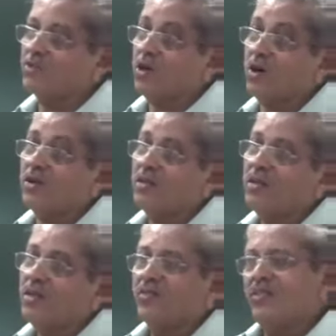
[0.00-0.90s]
all,
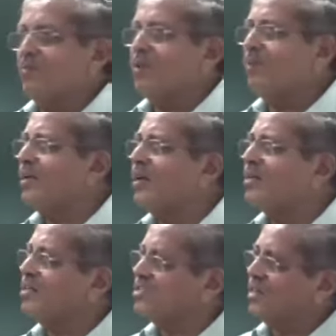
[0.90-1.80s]
they simply by heart
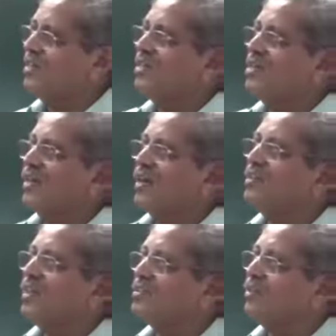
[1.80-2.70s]
study, write
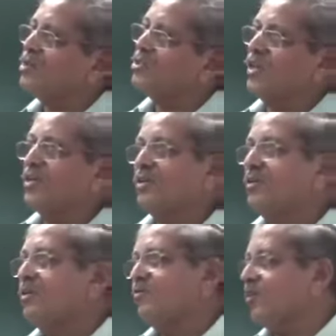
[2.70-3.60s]
in the examination and
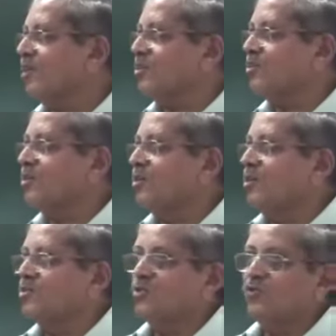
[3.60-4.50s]
forget.
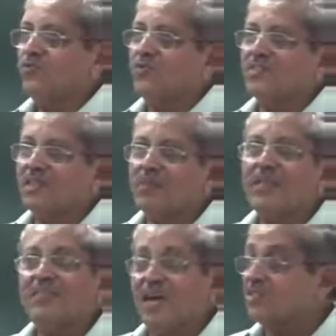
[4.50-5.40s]
So if the same thing
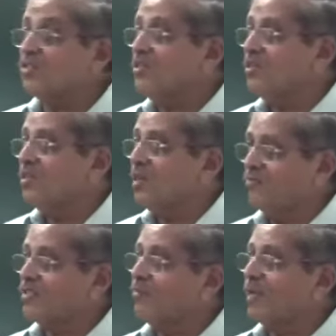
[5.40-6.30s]
is asked
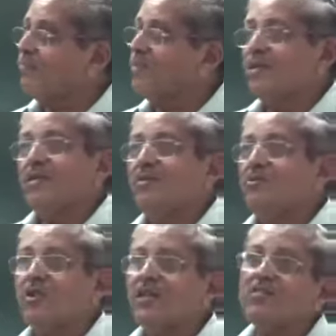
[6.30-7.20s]
after some time, you
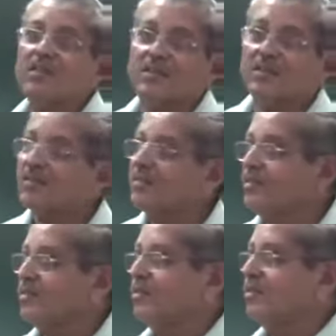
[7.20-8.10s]
don't know anything.
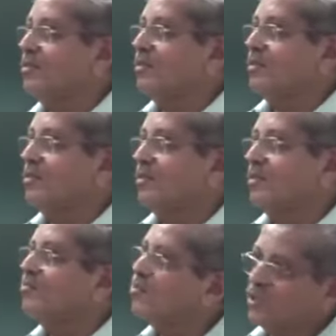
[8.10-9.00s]

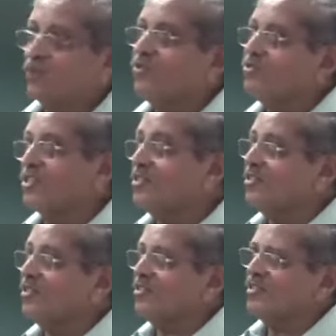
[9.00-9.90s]
Most of you just
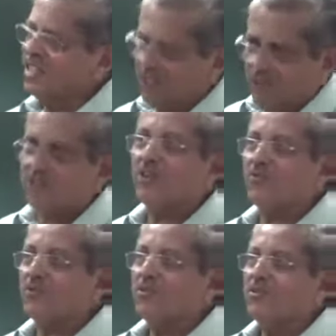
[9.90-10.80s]
think yourself,
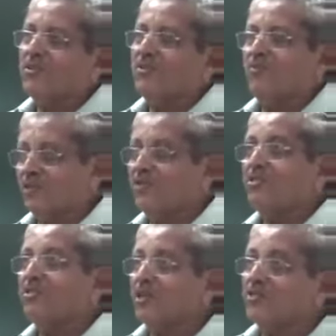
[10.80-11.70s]
find out
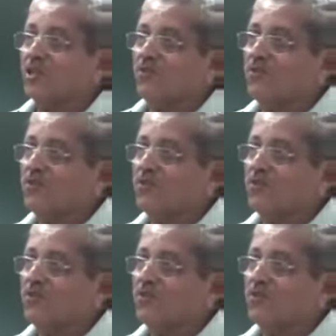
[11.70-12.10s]
in yourself.